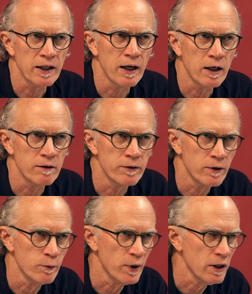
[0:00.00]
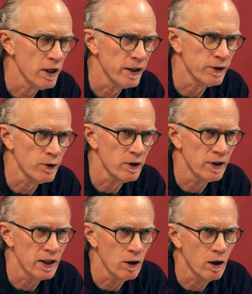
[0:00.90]
out of her recliner all
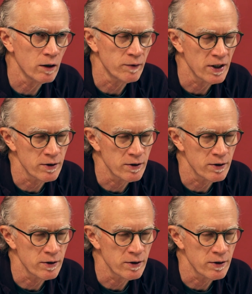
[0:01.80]
day long because